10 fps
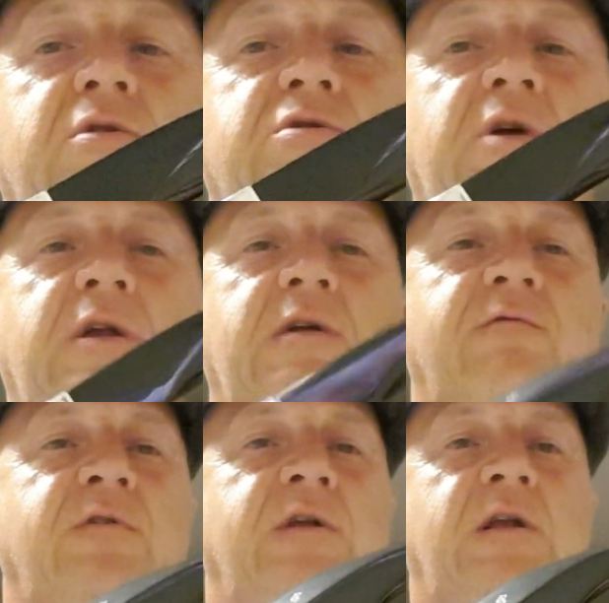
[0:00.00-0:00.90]
cherry
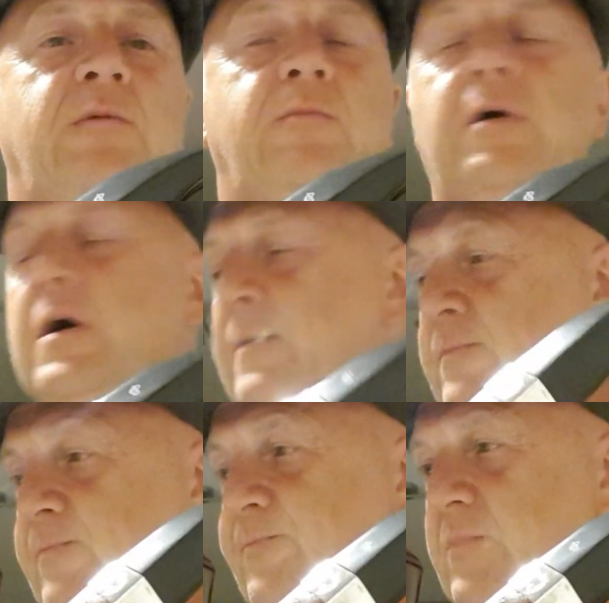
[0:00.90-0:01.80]
and vanilla,
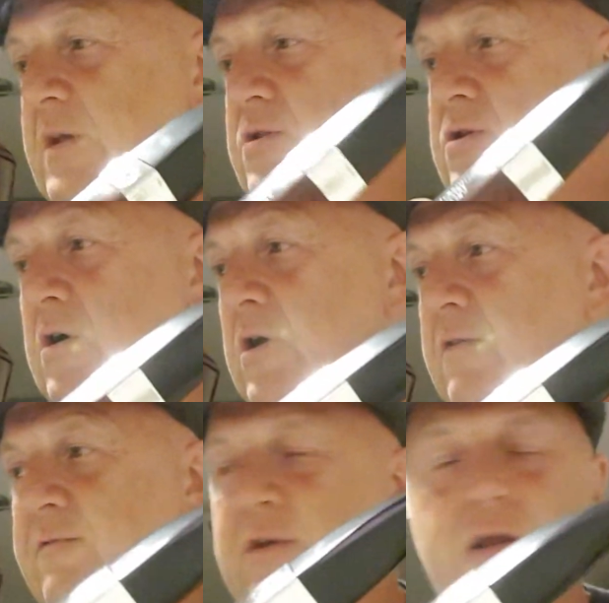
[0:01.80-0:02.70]
chocolate
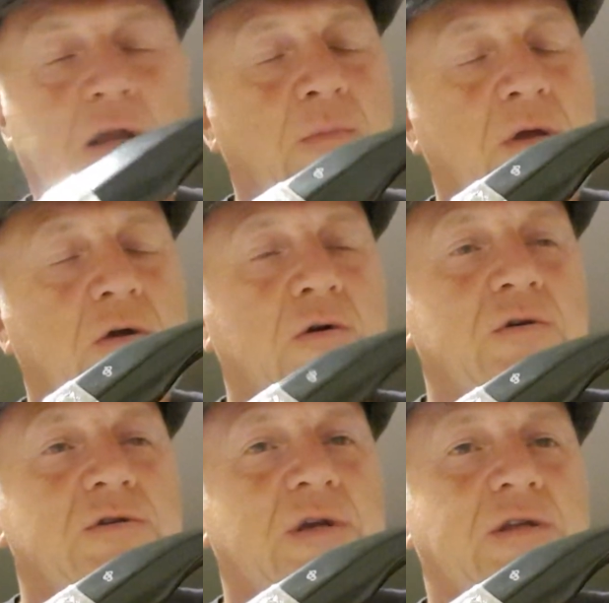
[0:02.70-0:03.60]
and vanilla,
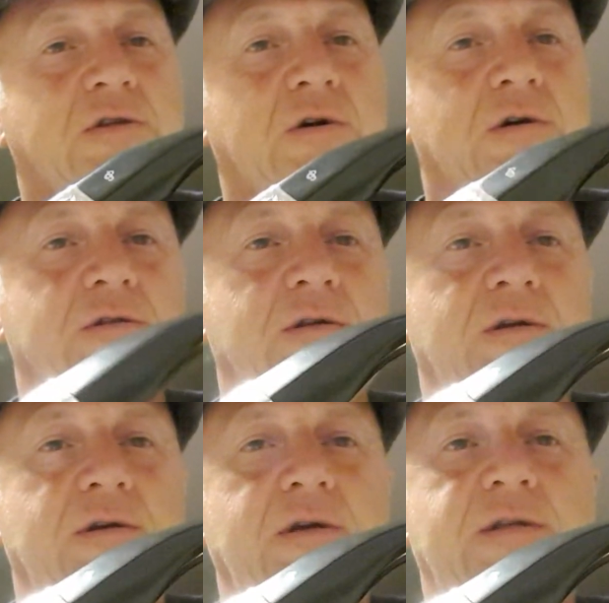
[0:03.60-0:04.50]
because
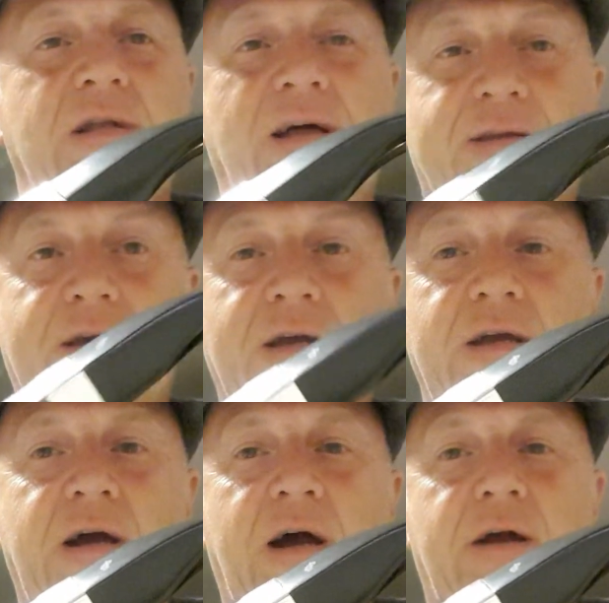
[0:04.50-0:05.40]
it's a
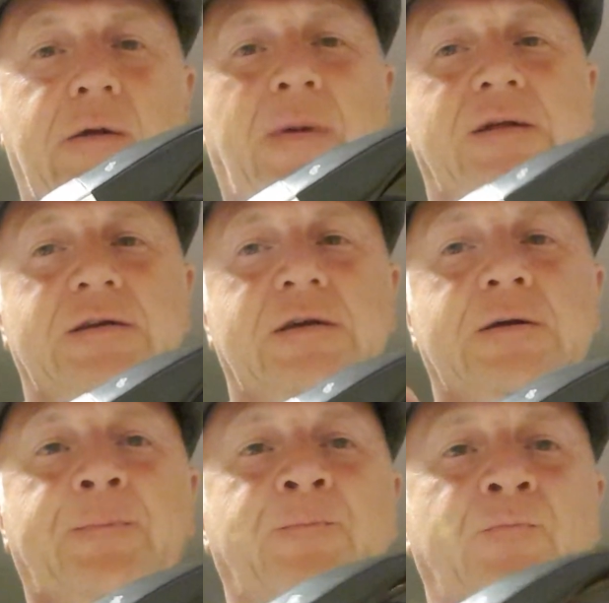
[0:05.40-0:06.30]
Latakia aromatic,
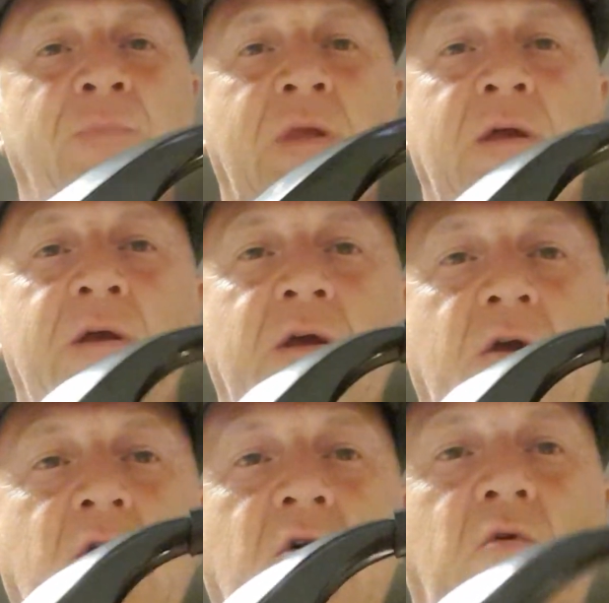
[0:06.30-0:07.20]

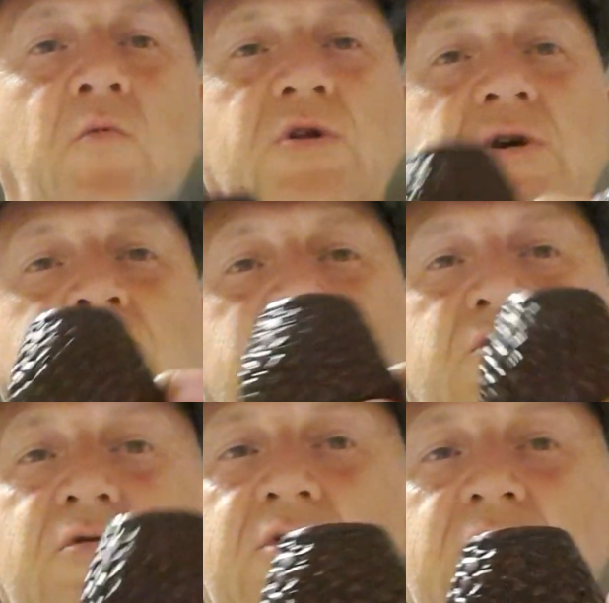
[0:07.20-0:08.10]
which I'm
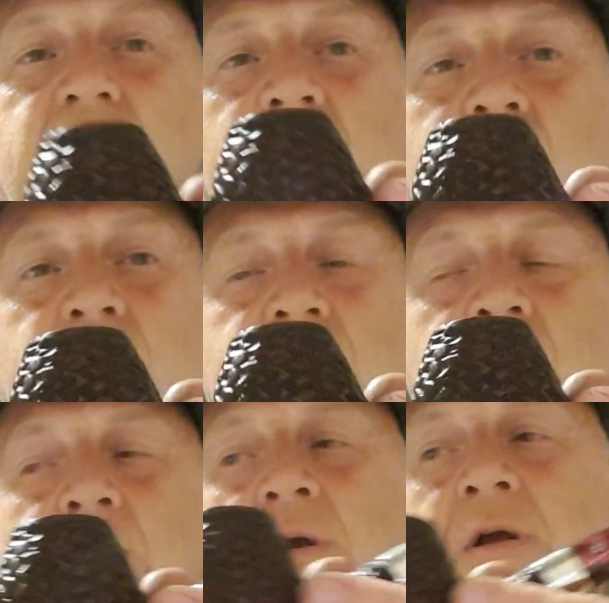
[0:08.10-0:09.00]
sure this one wouldn't
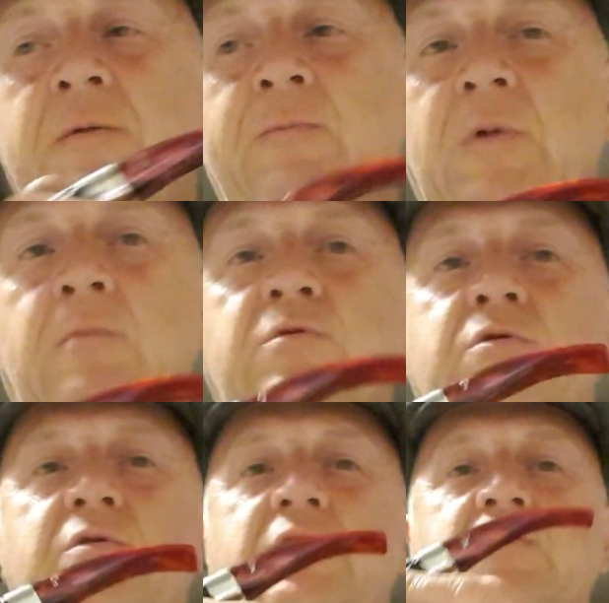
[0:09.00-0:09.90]
have been. I'm
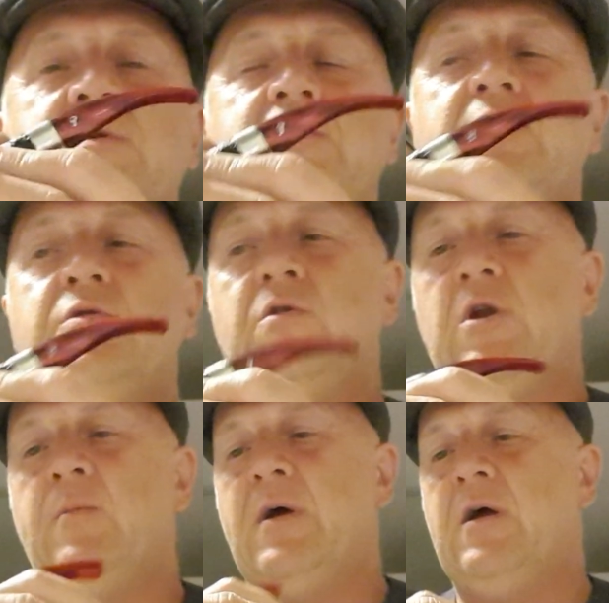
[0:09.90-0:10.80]
sure this one you're talking
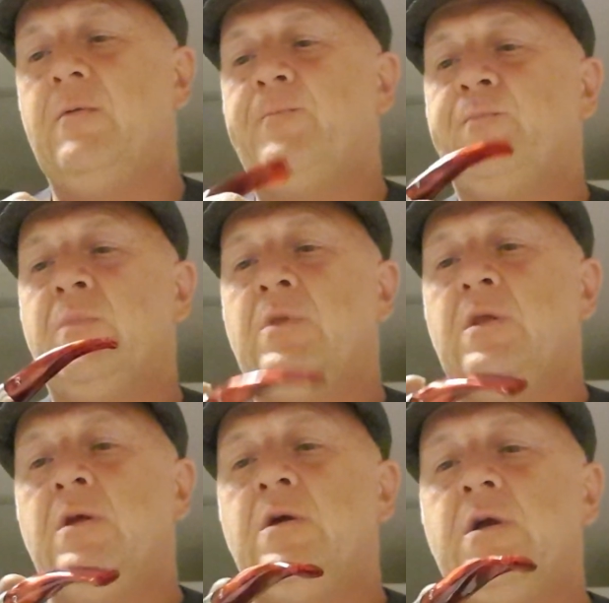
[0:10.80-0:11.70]
about,
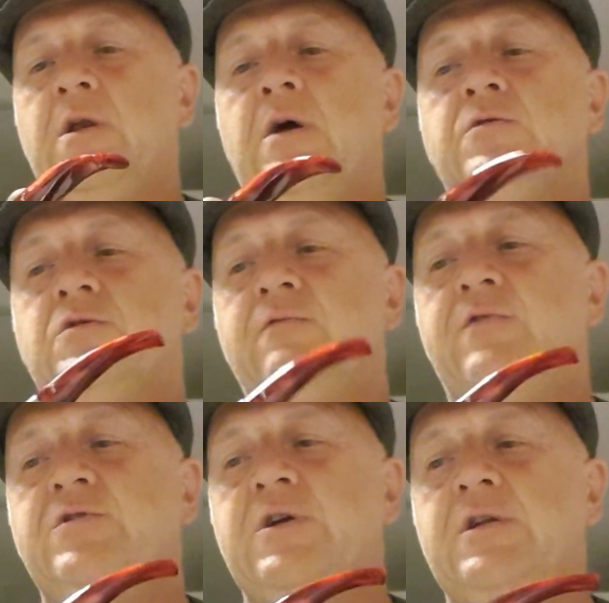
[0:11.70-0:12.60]
you know, some
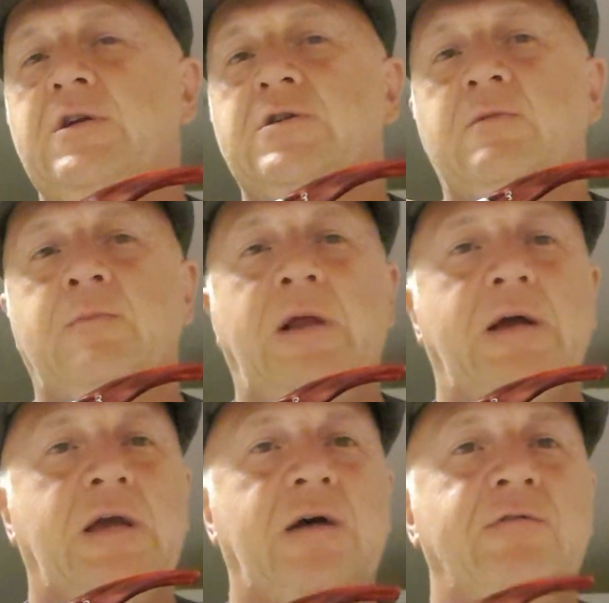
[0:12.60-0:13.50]
Virginias and
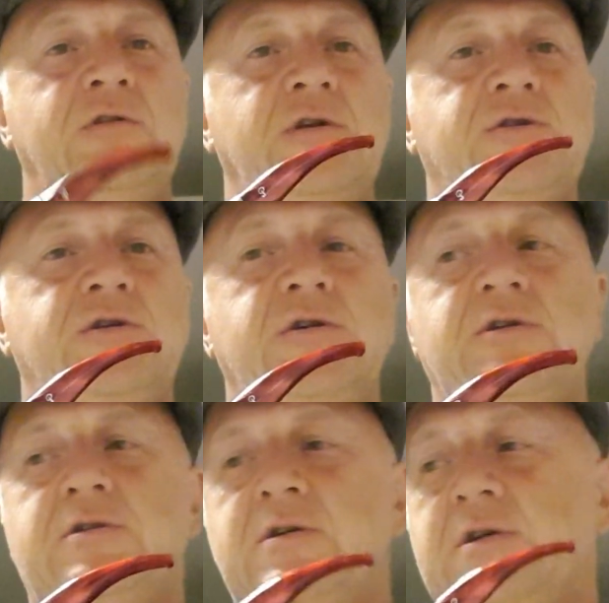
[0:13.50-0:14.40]
black
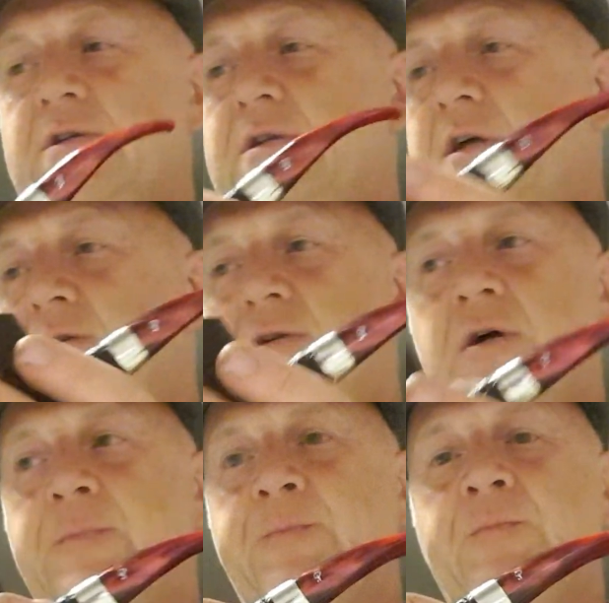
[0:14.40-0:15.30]
Cavendishes, etc.,